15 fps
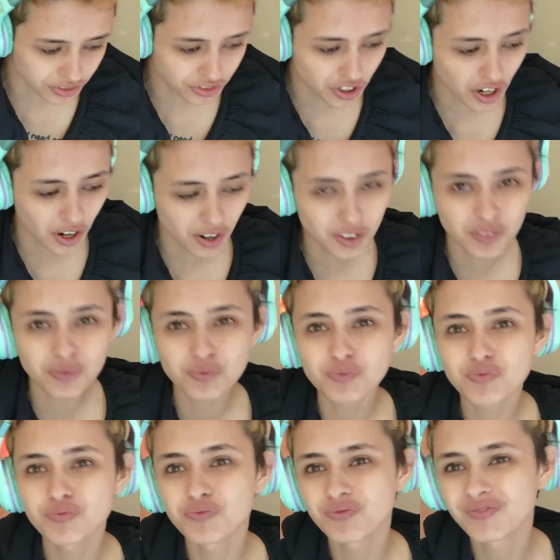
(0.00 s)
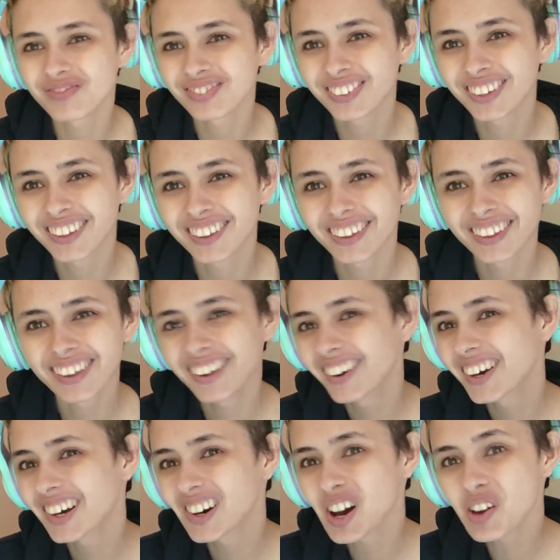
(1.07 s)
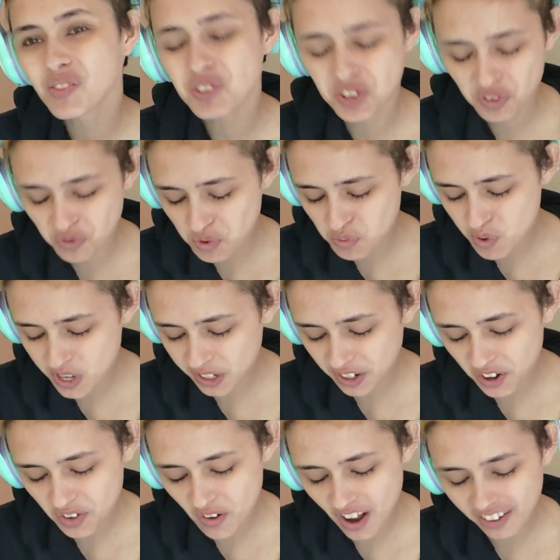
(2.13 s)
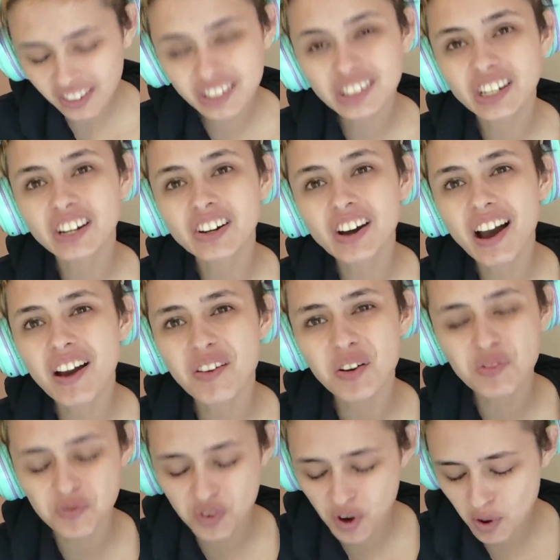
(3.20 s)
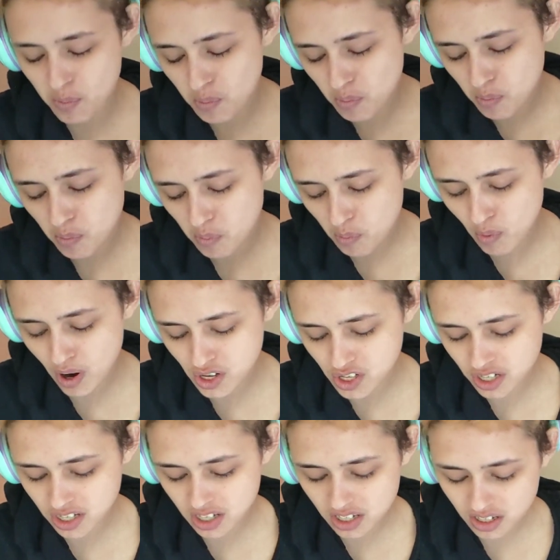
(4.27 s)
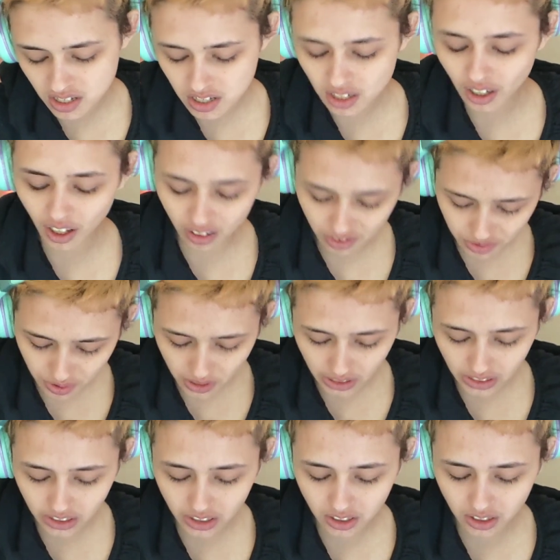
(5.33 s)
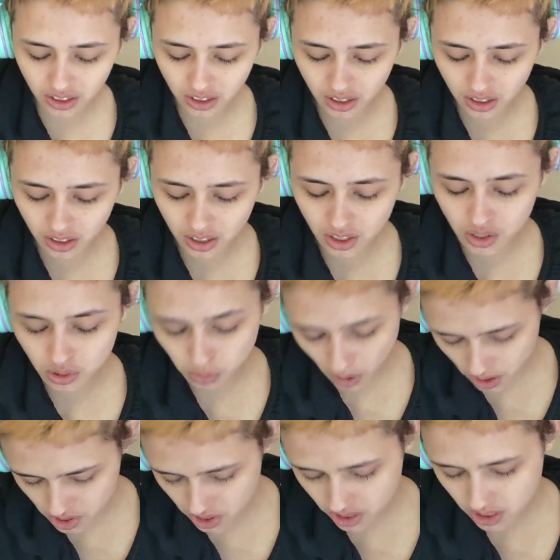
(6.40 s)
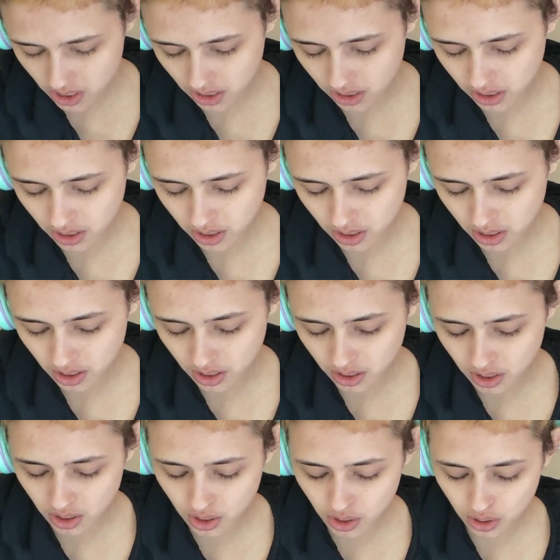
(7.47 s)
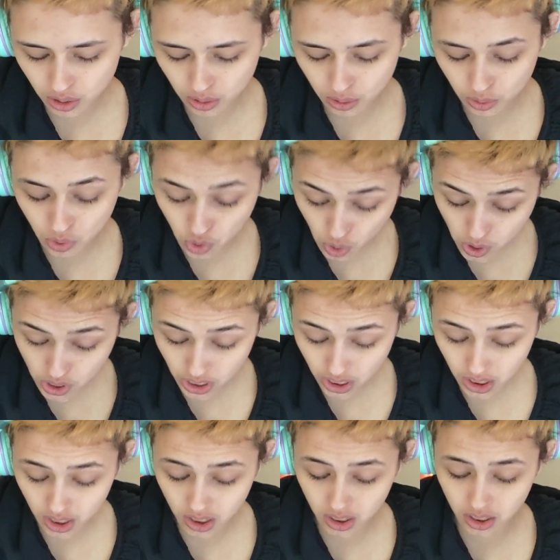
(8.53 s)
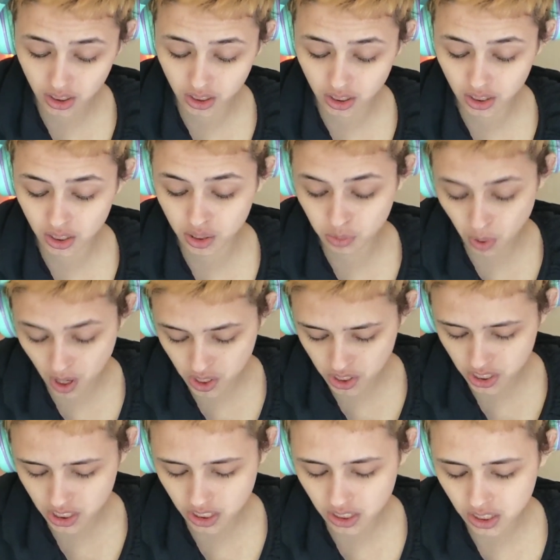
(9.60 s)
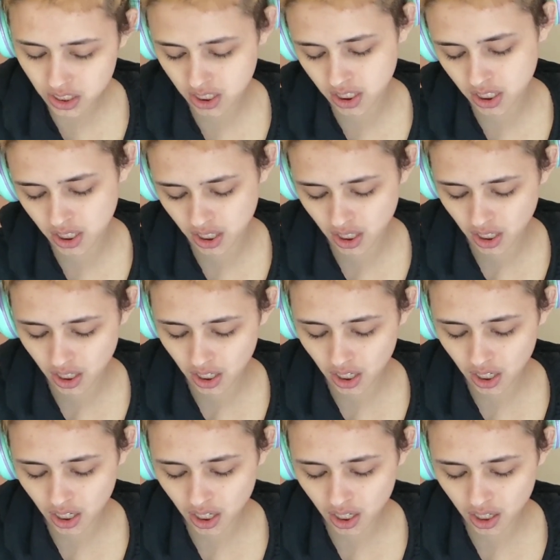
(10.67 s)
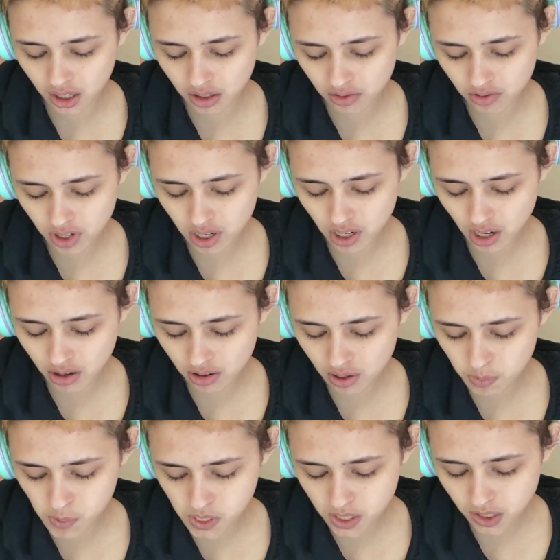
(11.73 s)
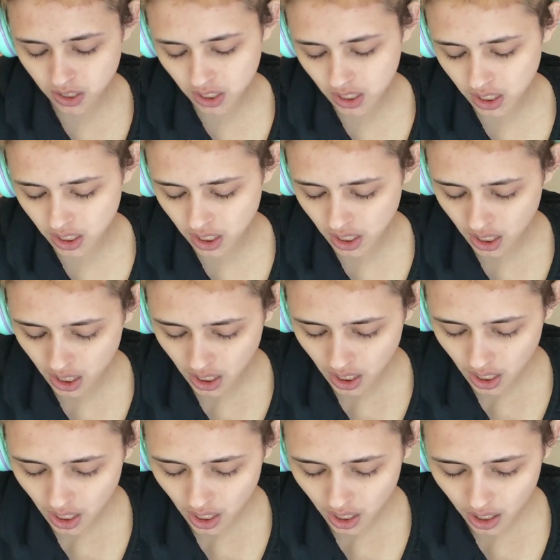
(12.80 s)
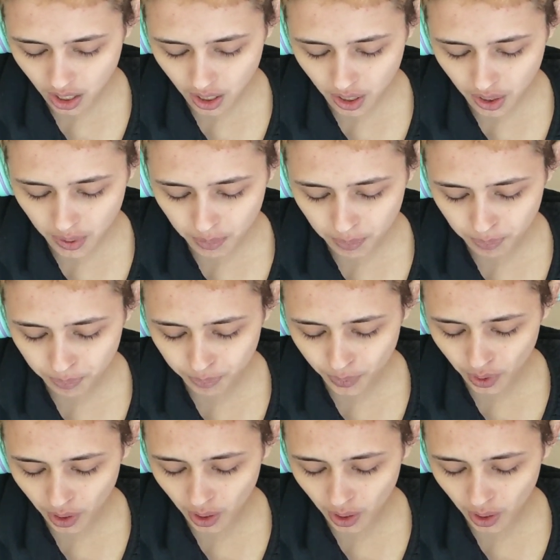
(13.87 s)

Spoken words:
from, well, I mean, if you've been here a while, you know, I went from Washington to California to Washington to Georgia to Washington. And right now, I'm still here. And